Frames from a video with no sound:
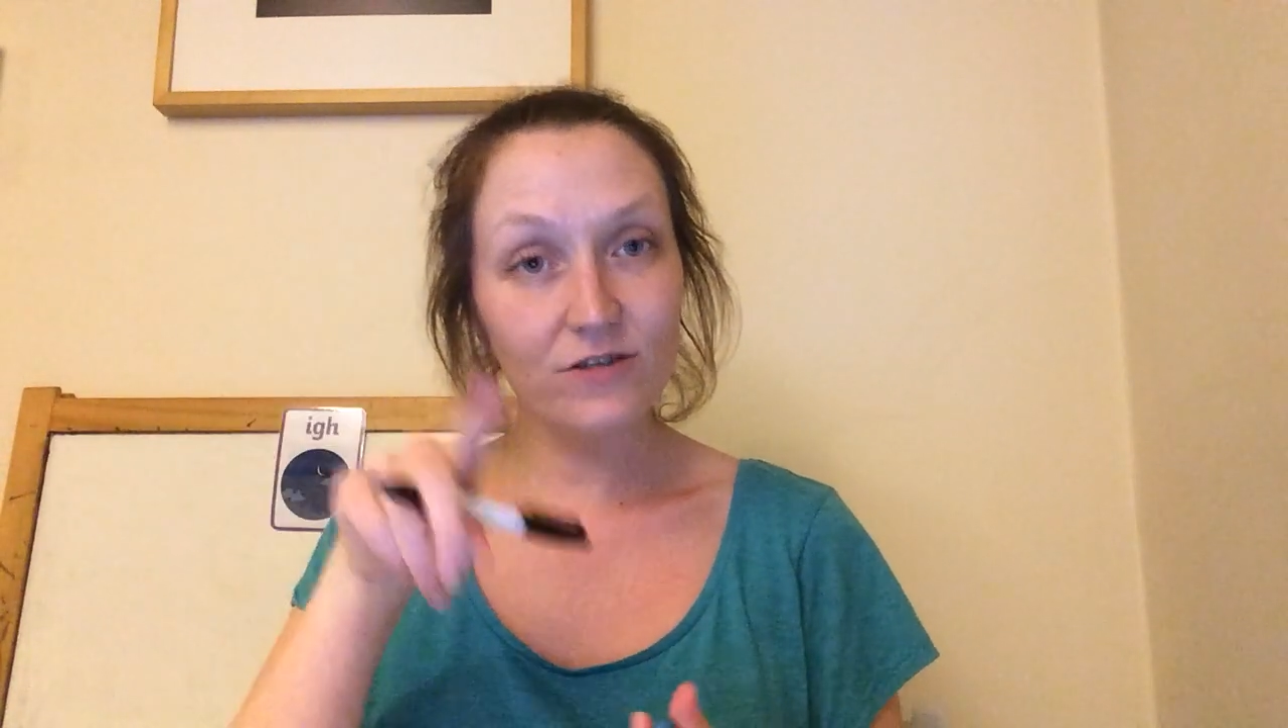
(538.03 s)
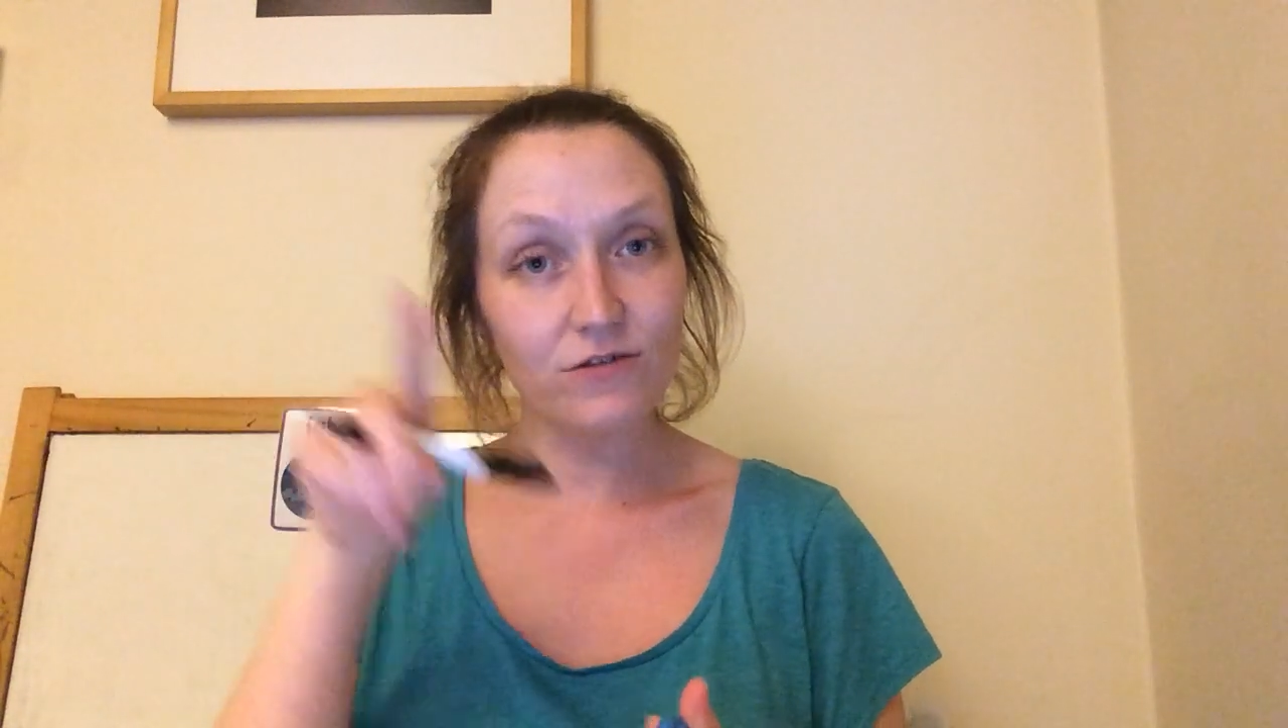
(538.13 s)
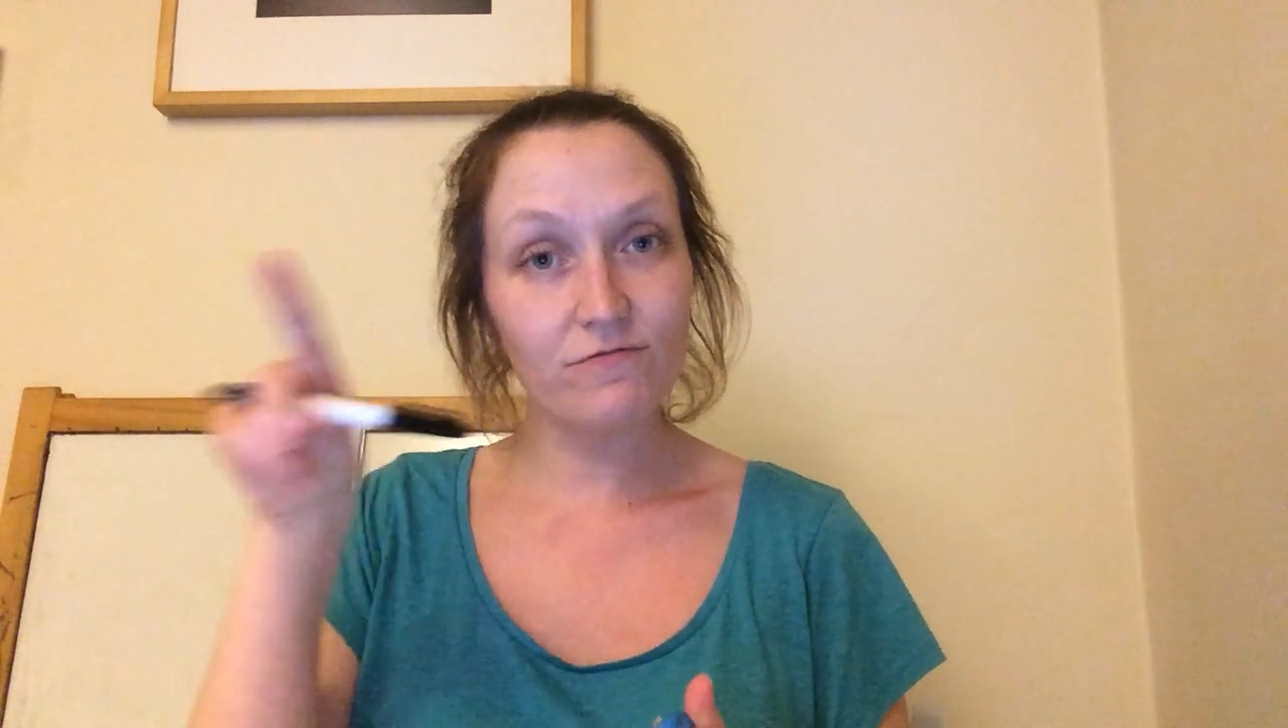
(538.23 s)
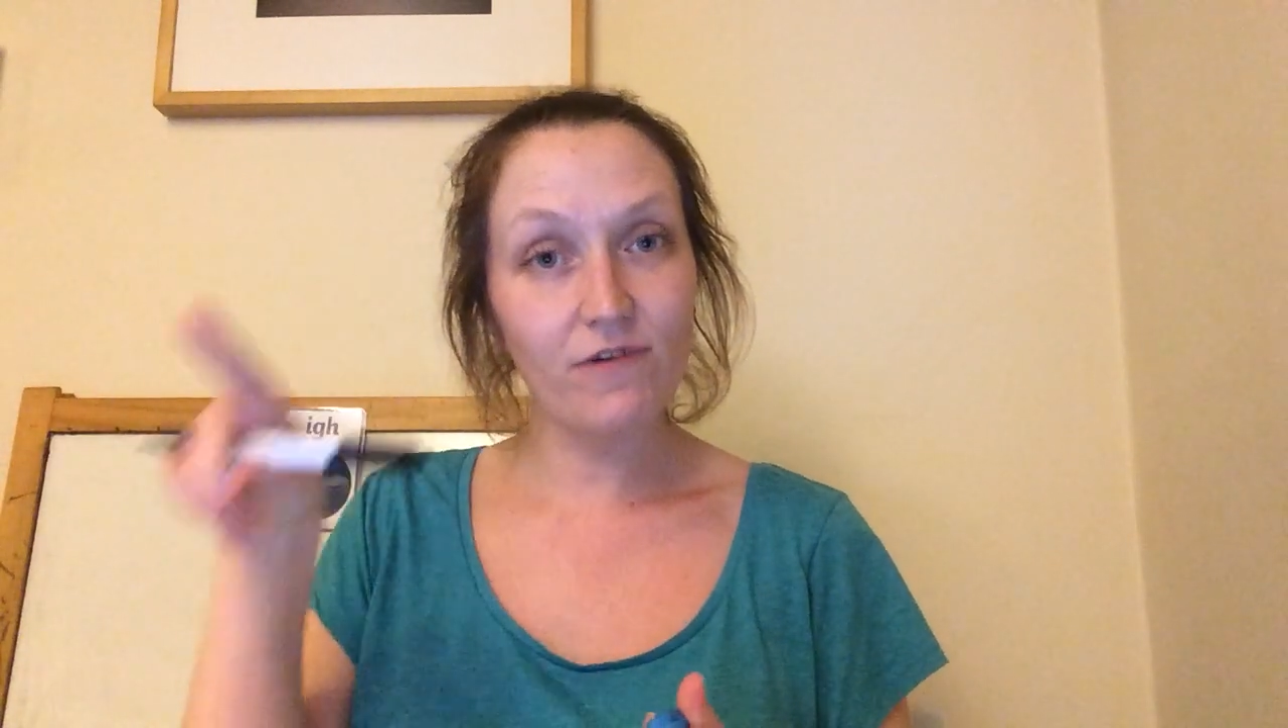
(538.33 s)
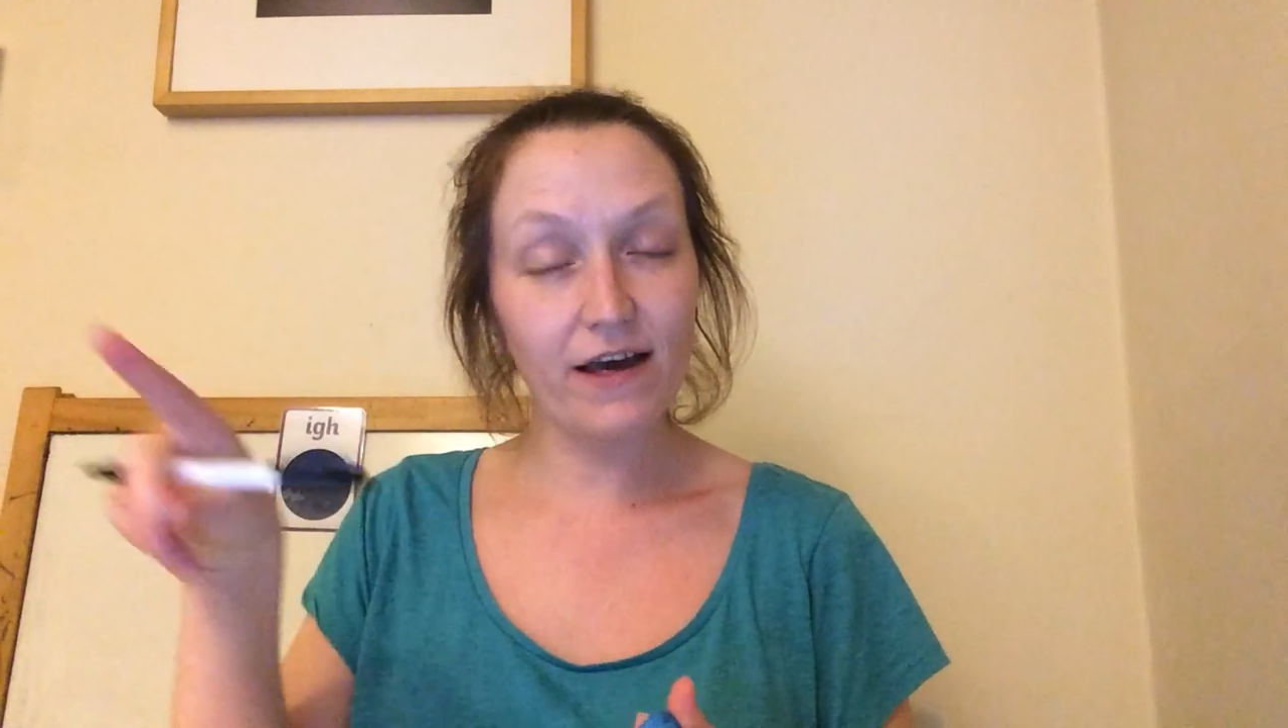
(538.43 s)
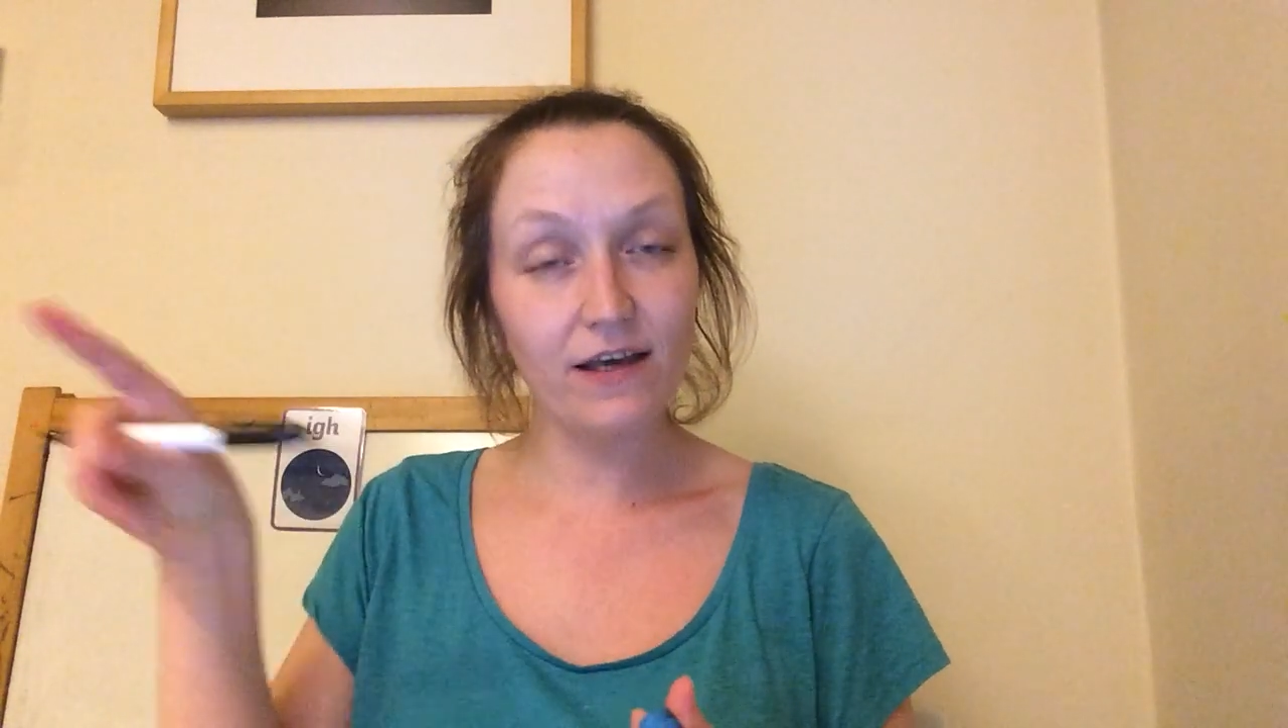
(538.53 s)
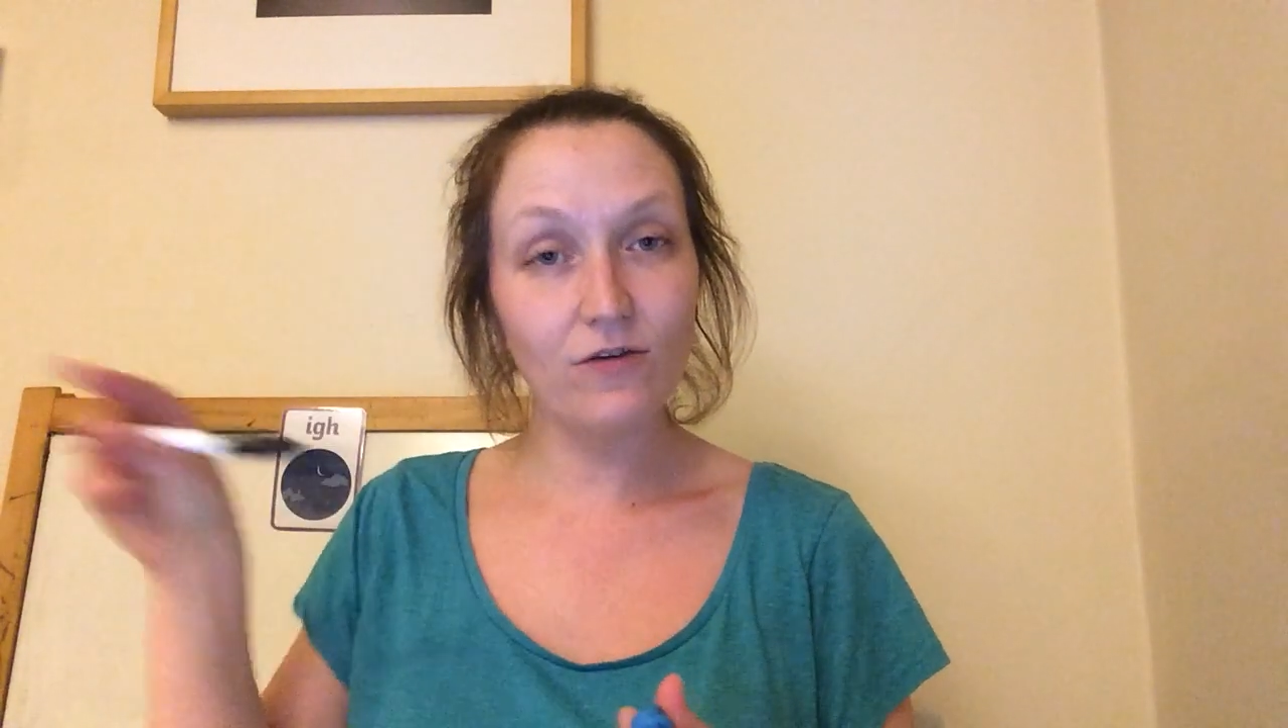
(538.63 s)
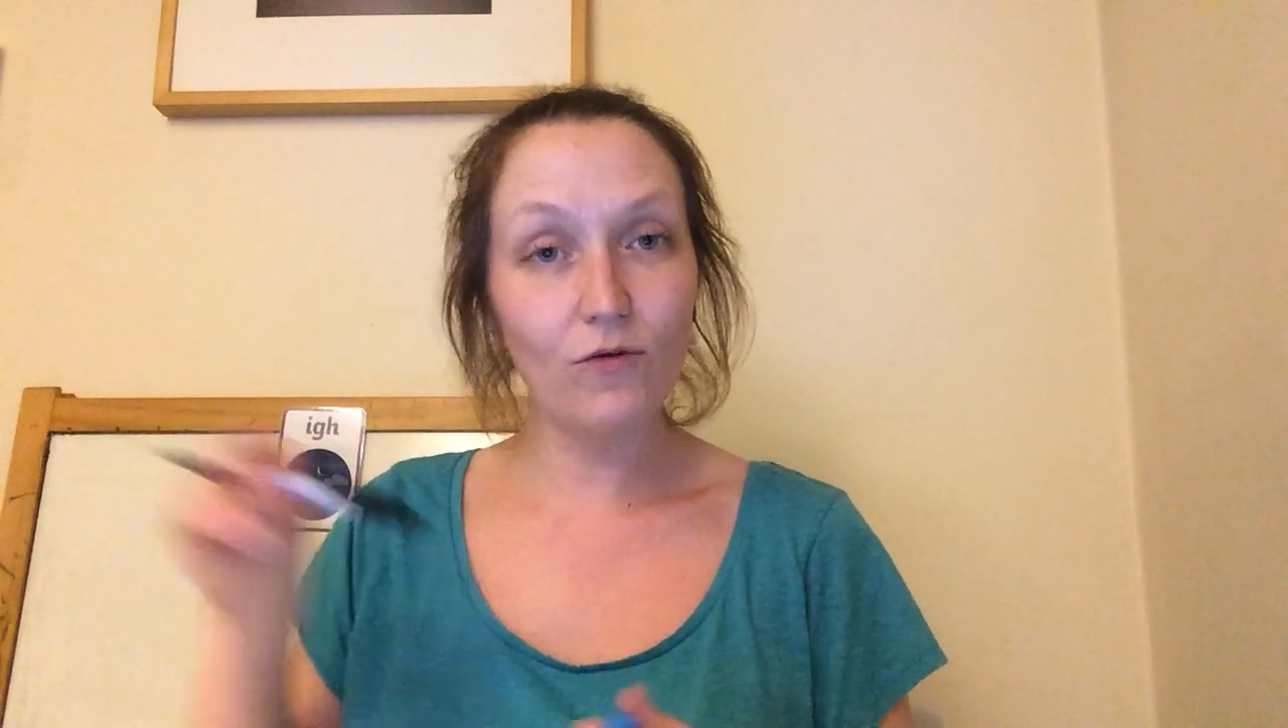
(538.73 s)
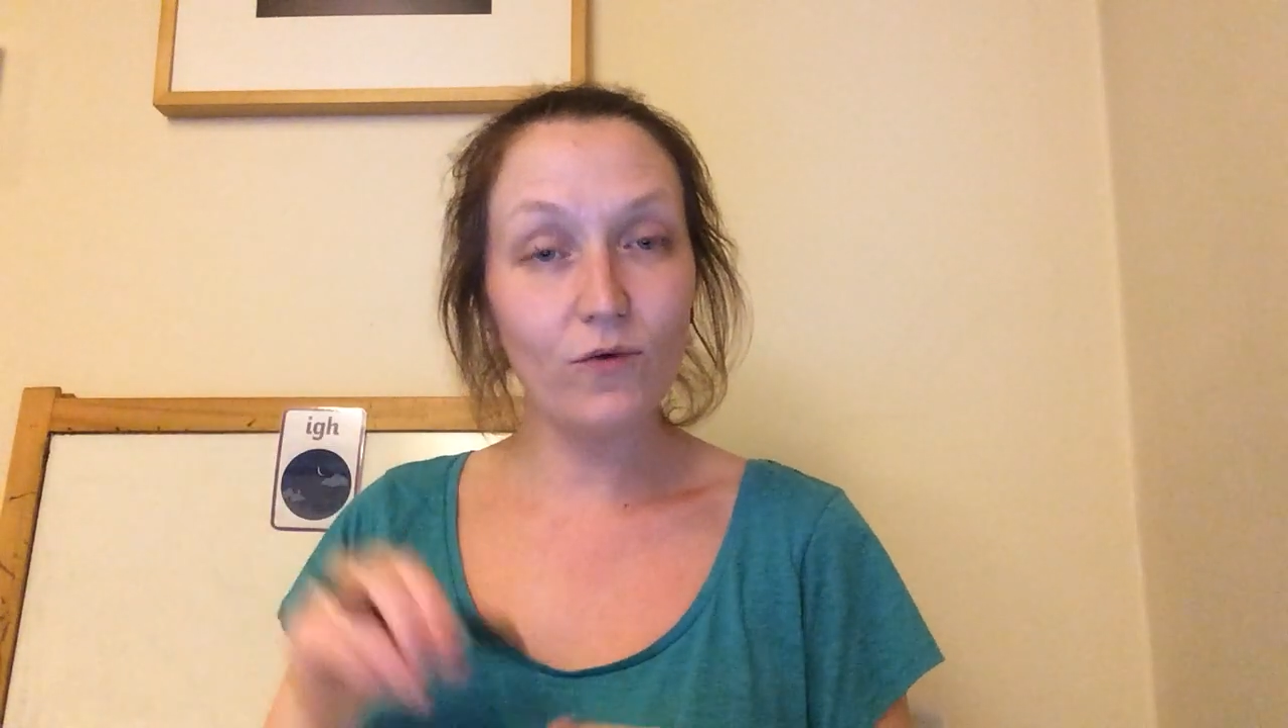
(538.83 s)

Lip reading: to write your